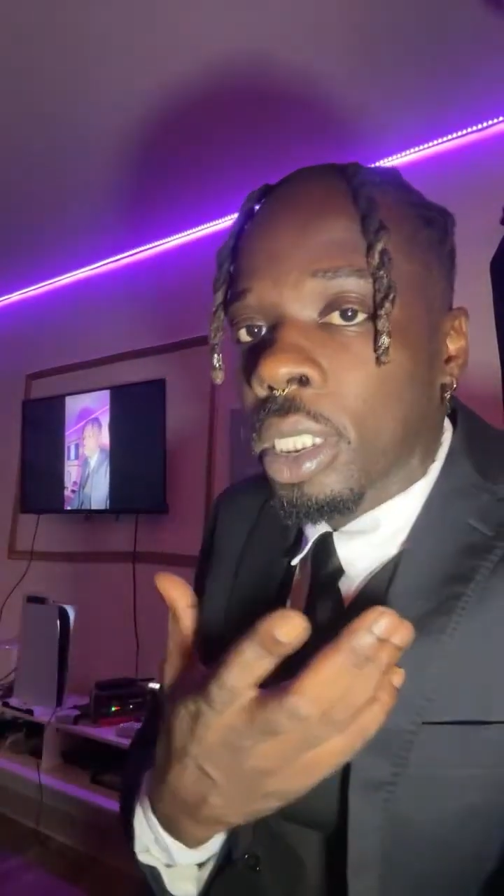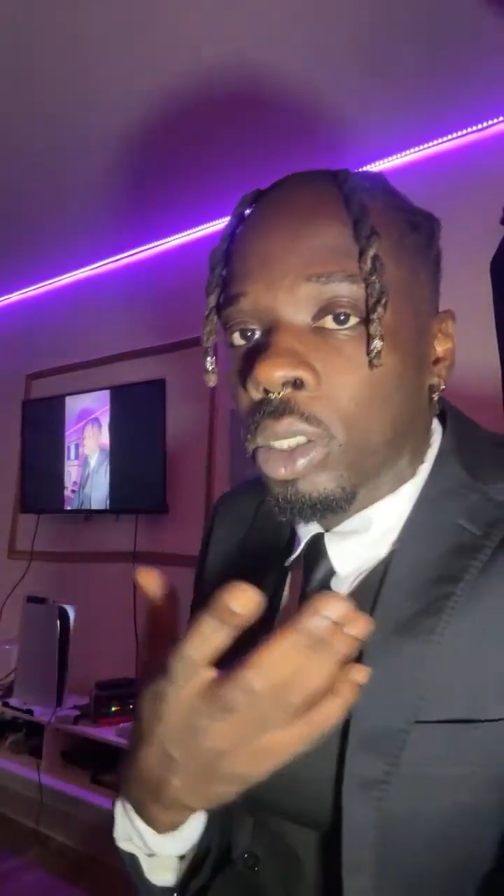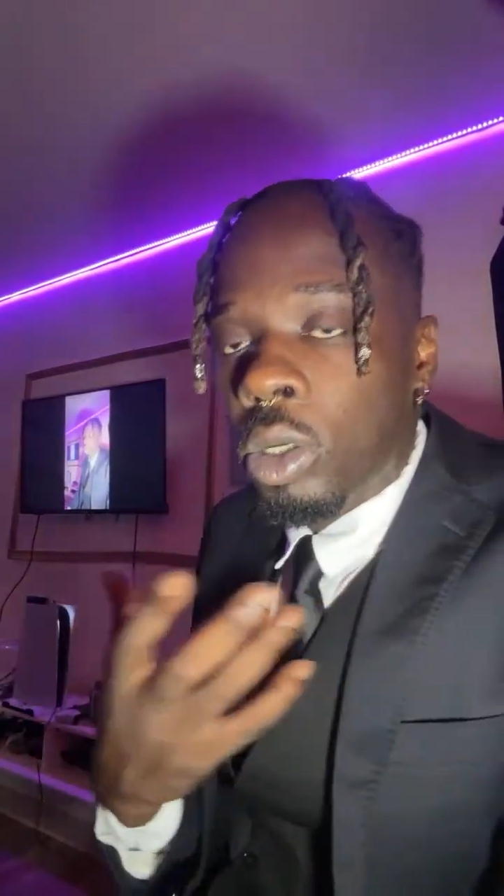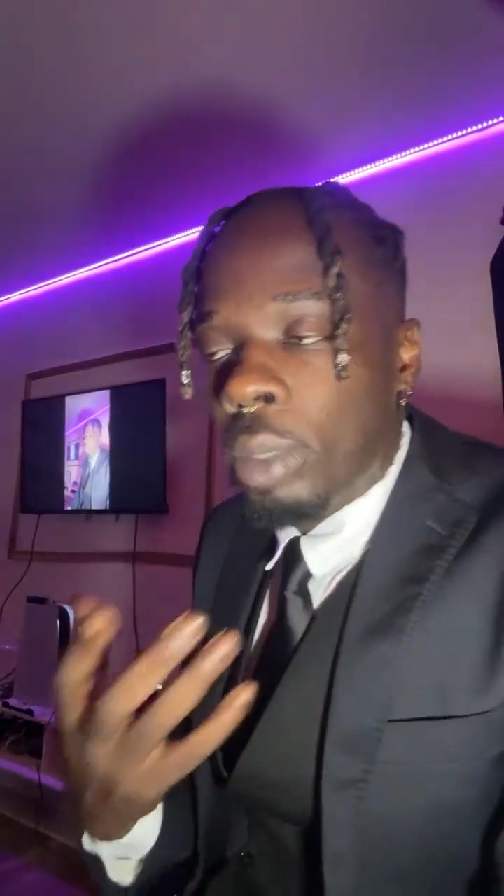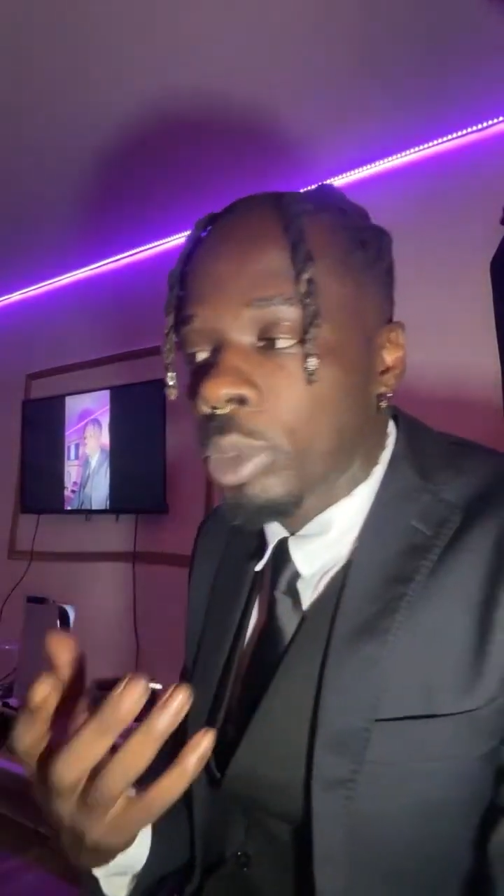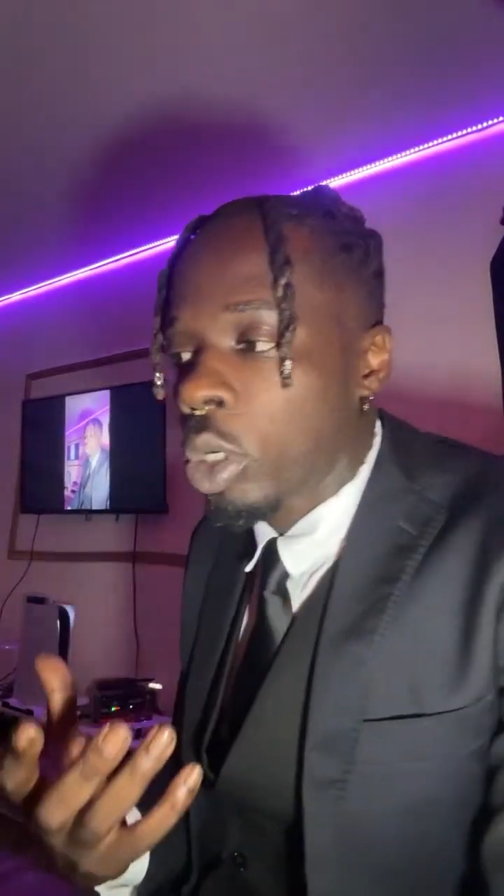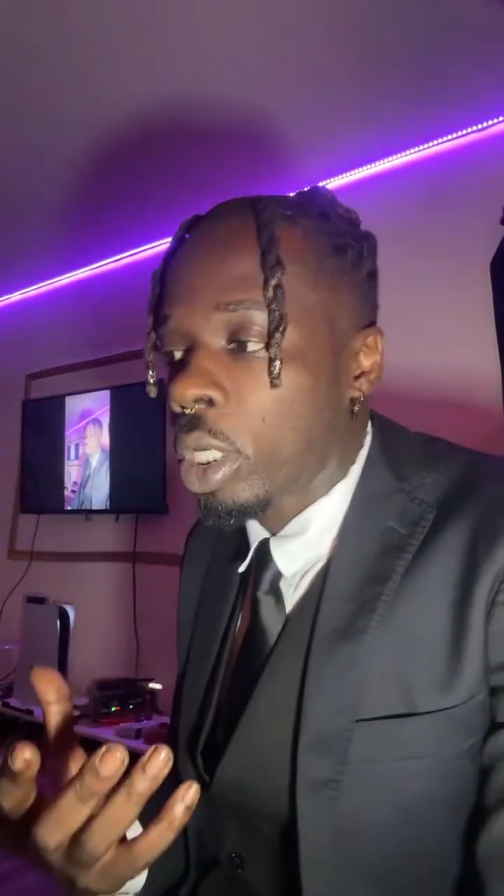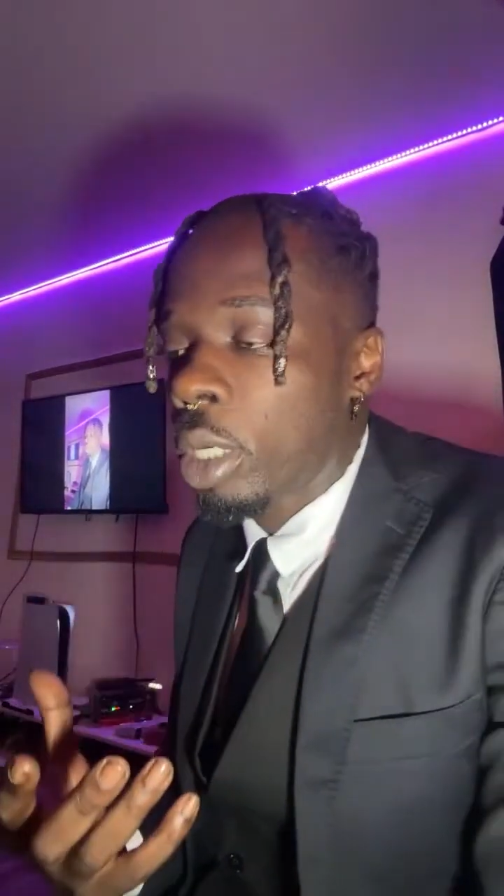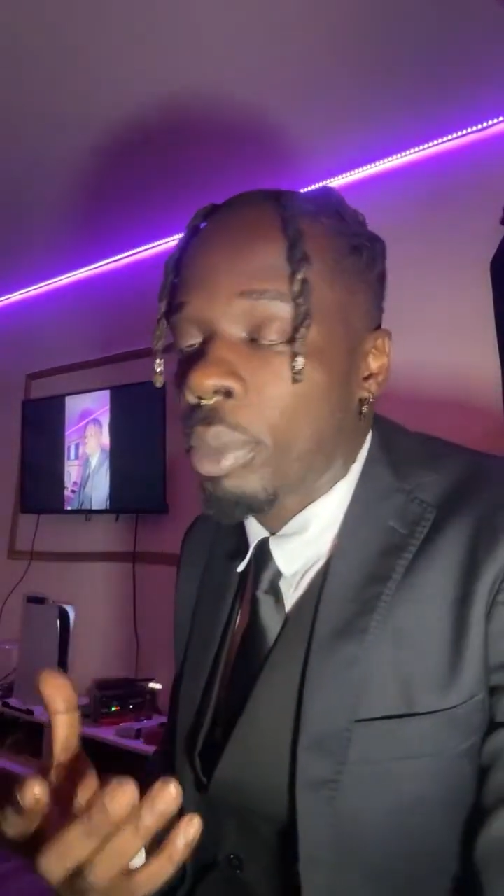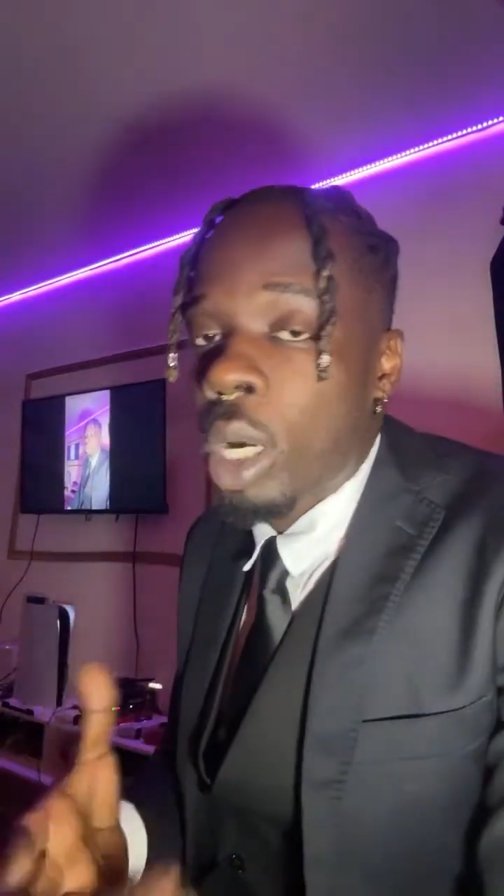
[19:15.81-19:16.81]
You know, I'm
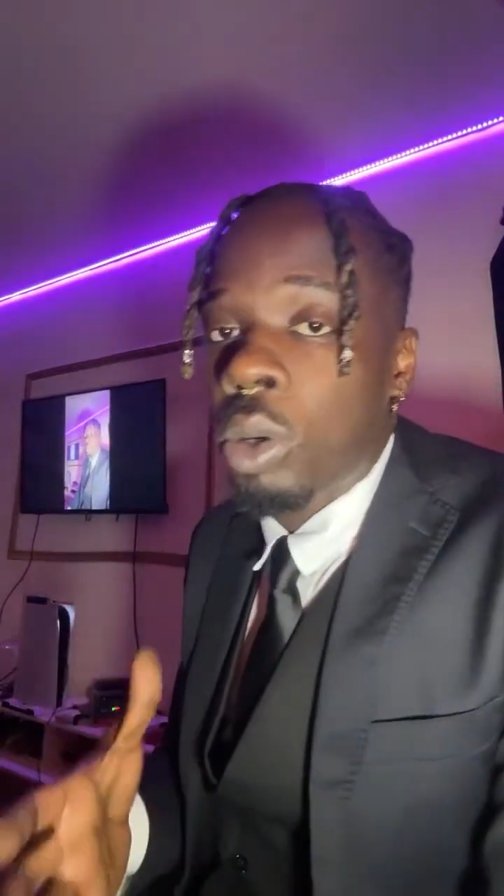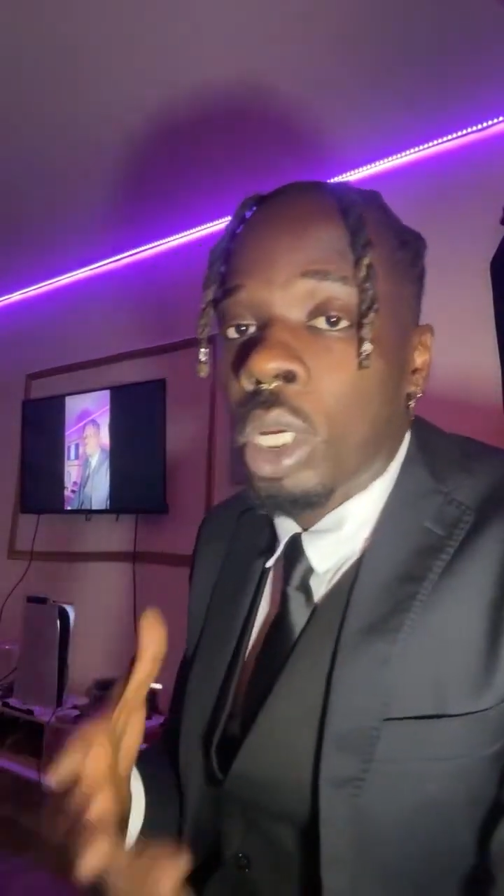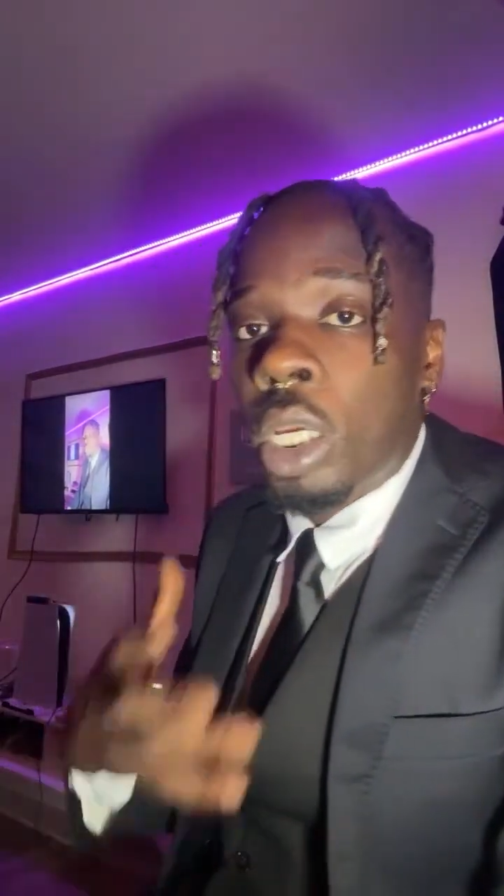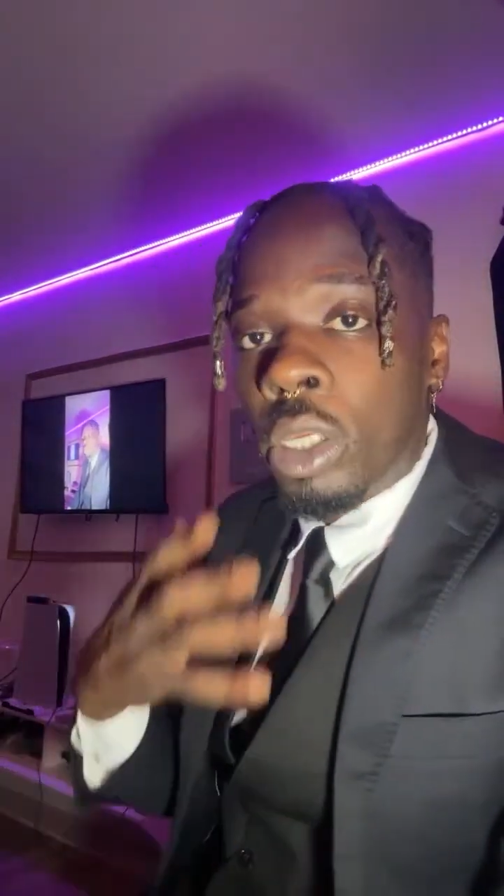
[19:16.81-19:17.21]
talking about